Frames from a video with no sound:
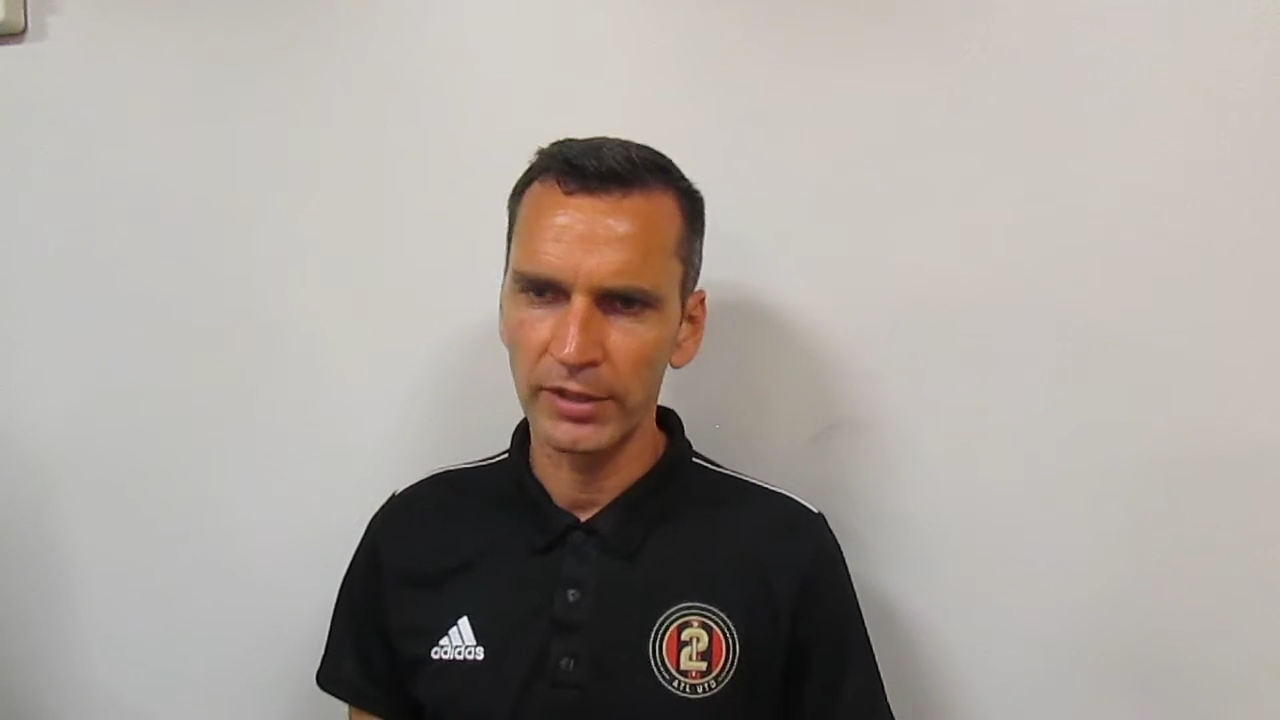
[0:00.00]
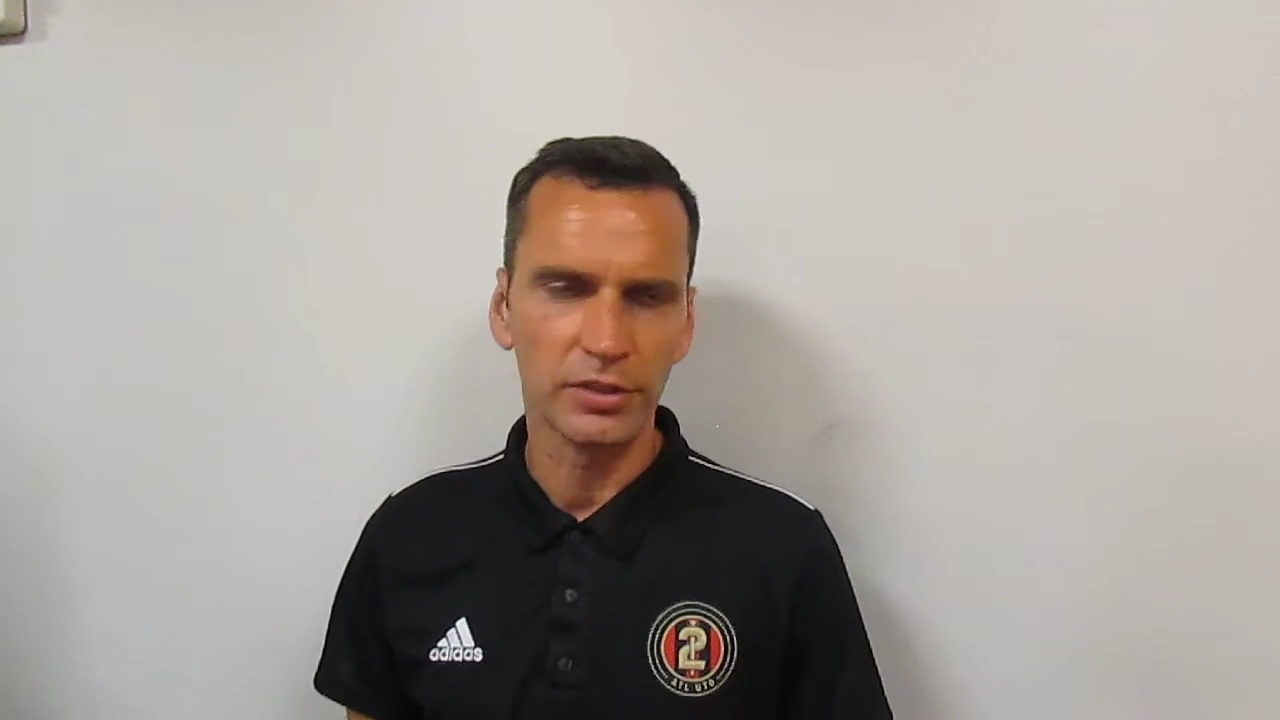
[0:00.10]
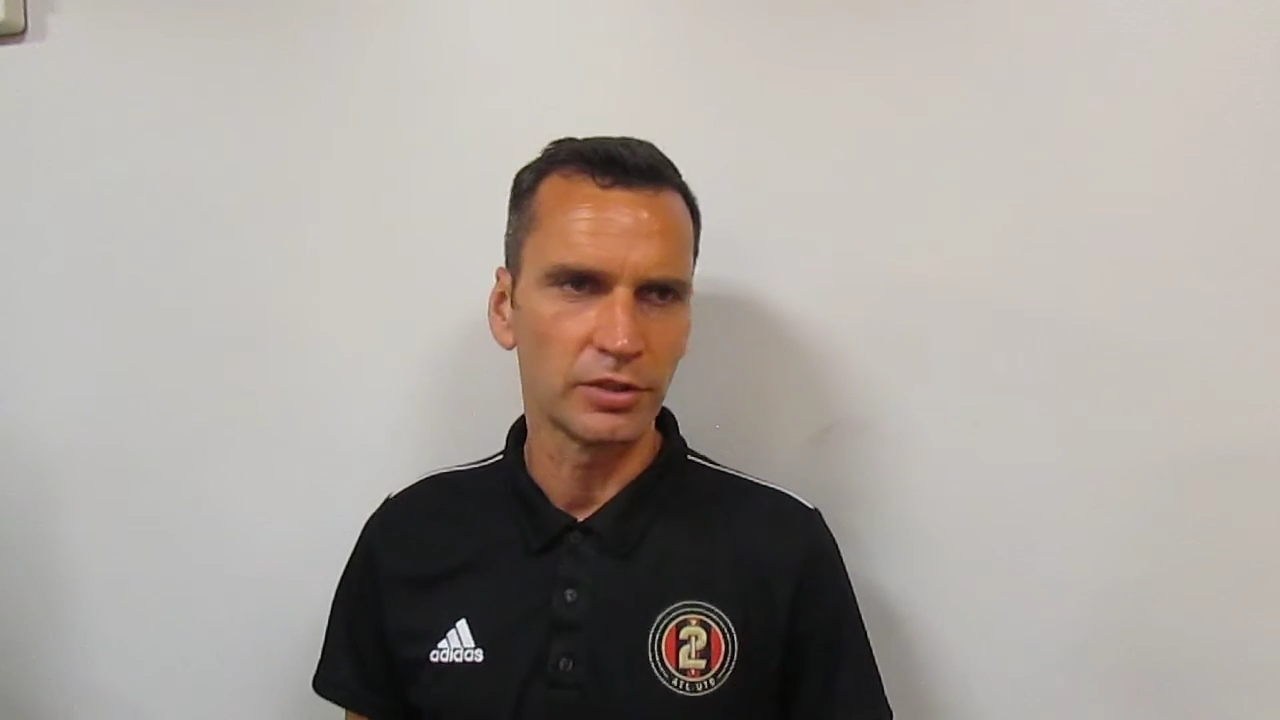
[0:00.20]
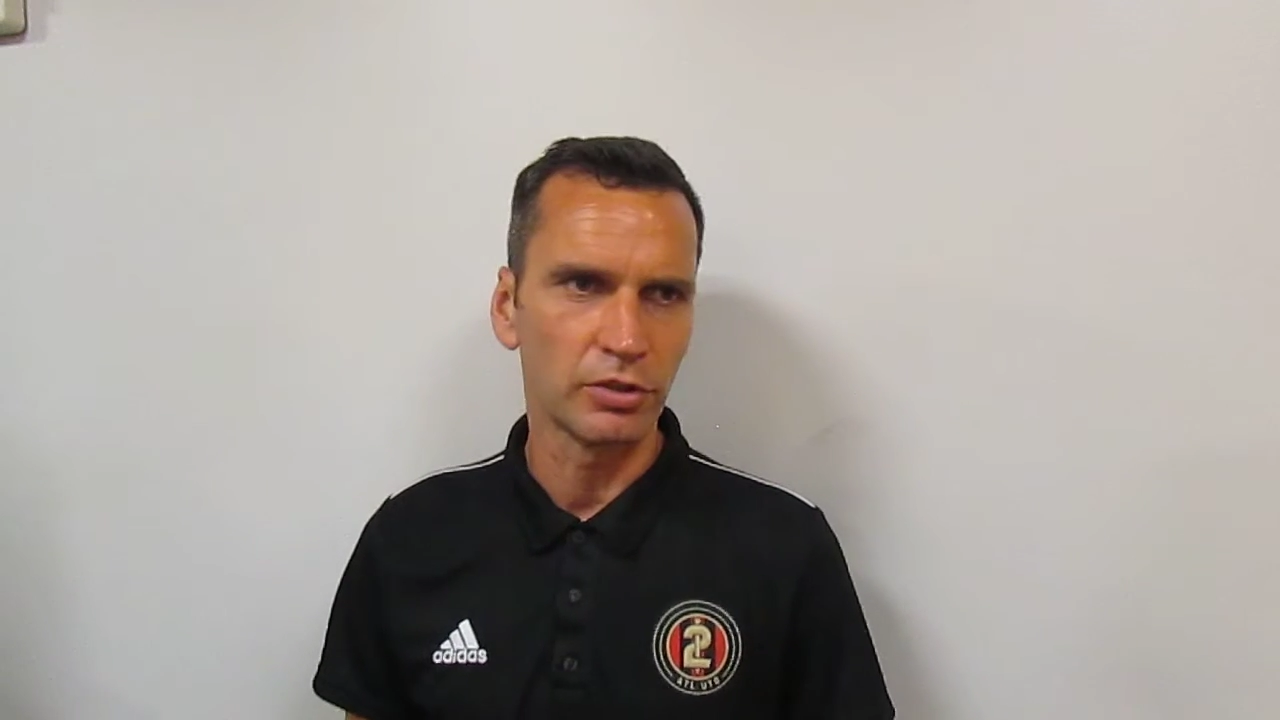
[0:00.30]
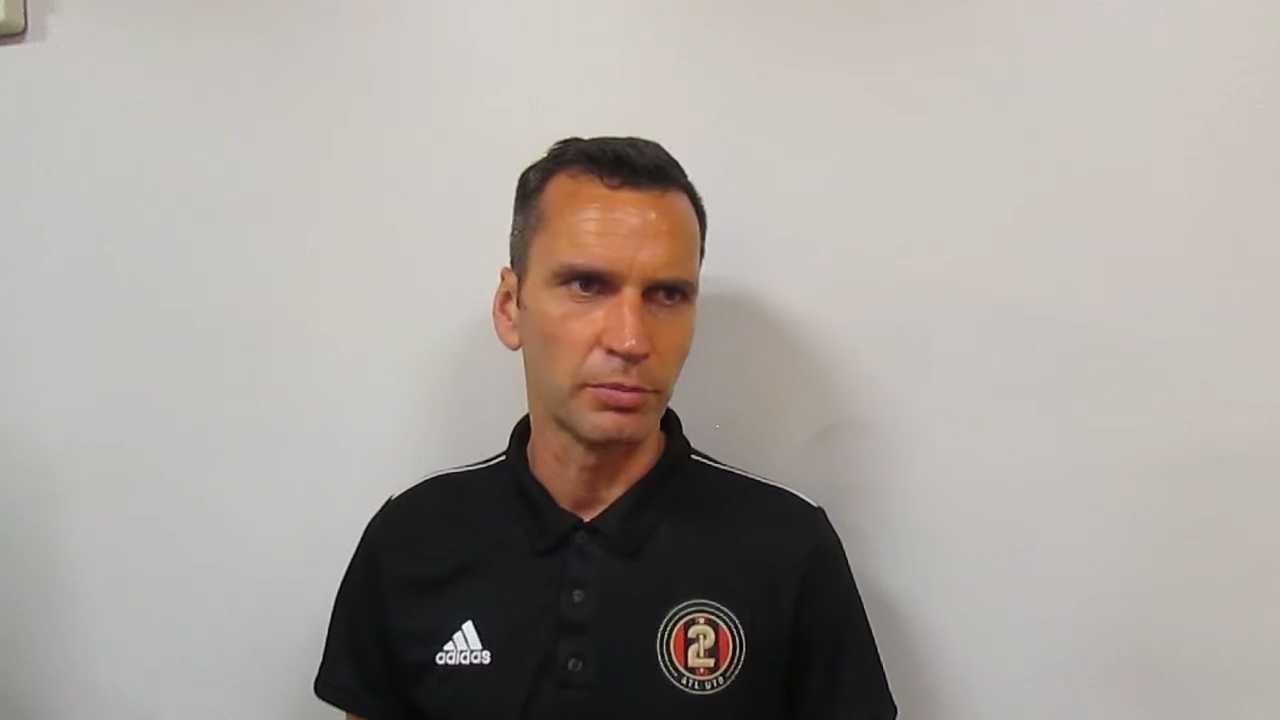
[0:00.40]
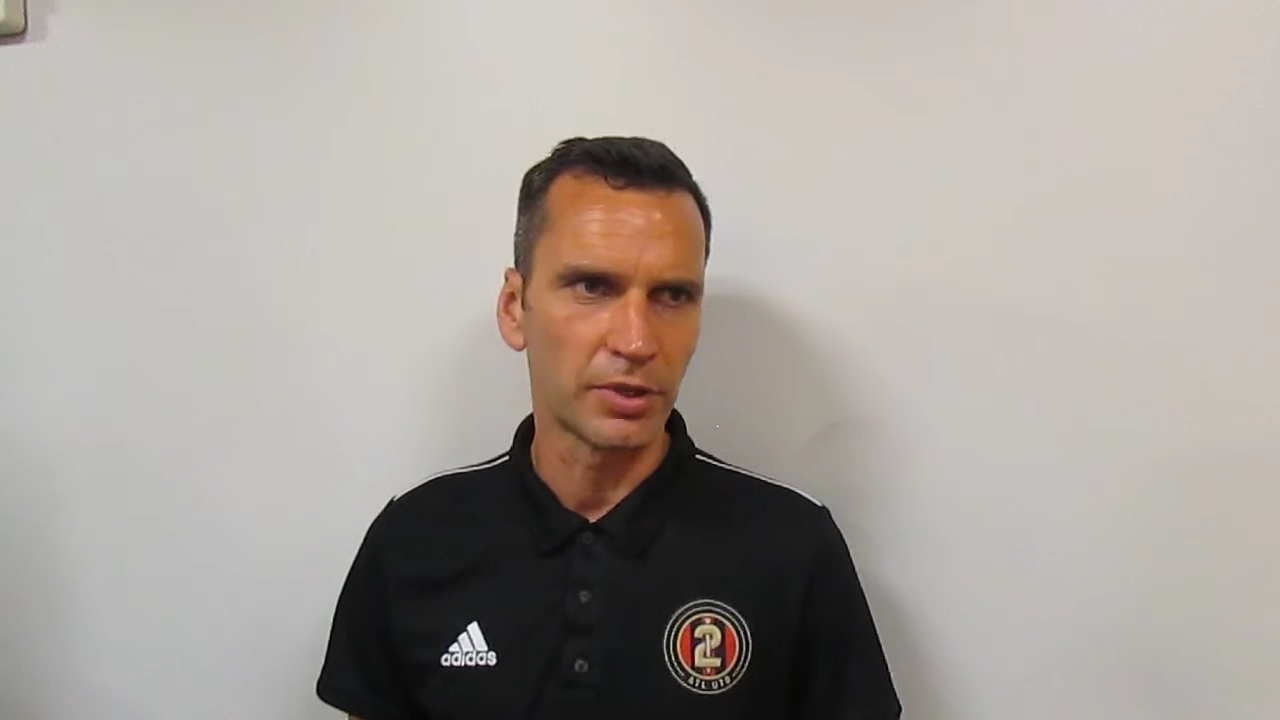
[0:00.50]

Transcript: into the group.